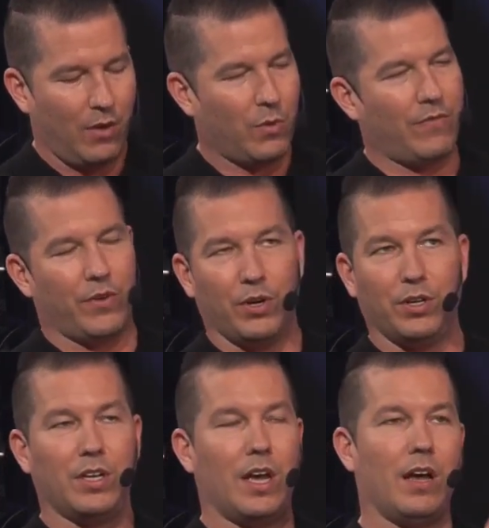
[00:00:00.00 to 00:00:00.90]
We have
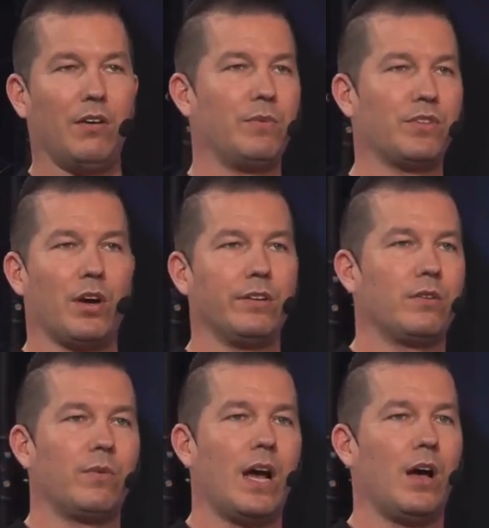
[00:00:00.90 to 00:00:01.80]
heard rhetorics
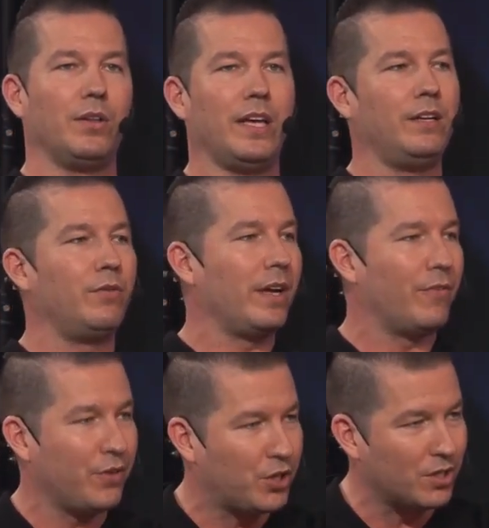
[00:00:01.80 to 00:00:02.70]
around hindering
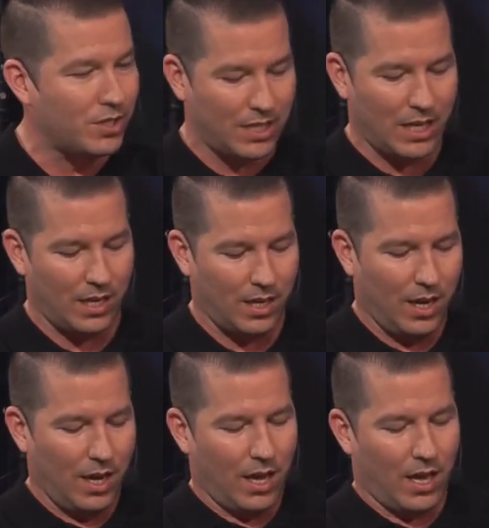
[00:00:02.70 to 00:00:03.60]
efficiency,
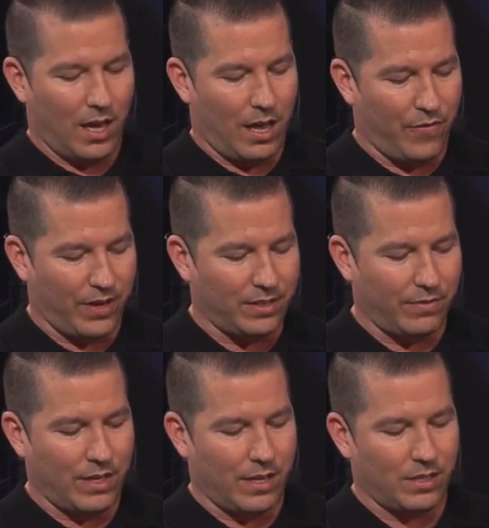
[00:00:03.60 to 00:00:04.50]

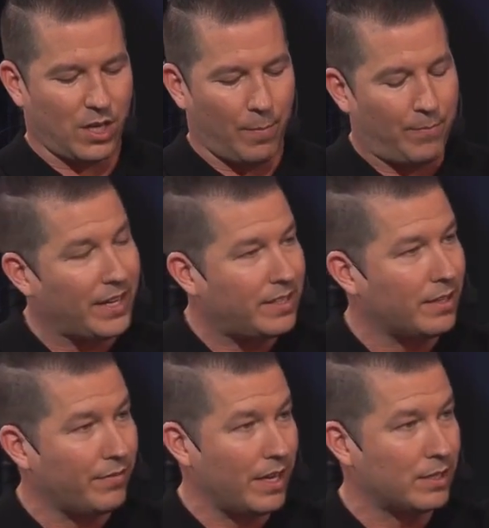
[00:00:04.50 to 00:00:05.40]
effectiveness,
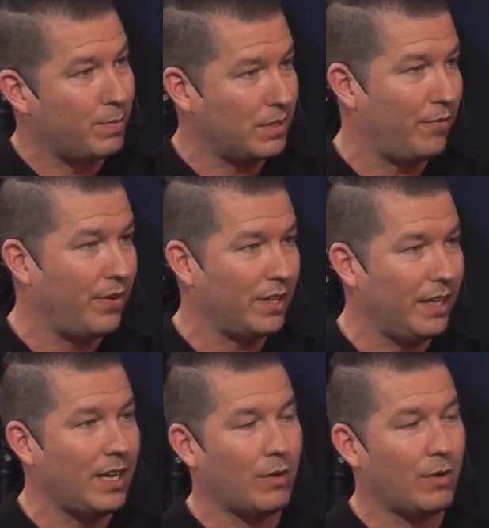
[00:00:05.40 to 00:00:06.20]
competitiveness specifically.